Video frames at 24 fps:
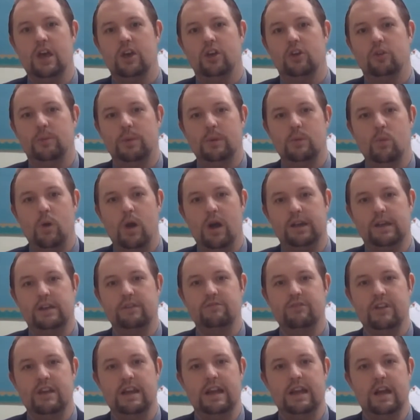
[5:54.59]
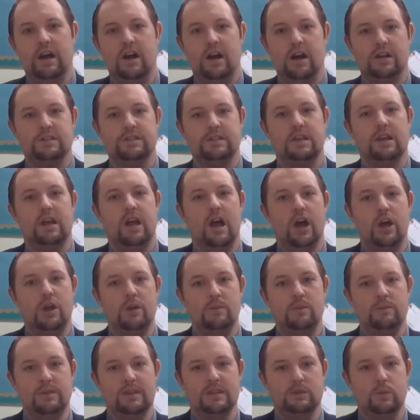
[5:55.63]
who've been working really hard at
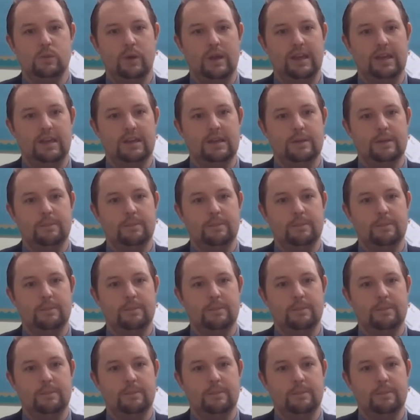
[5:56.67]
home this week.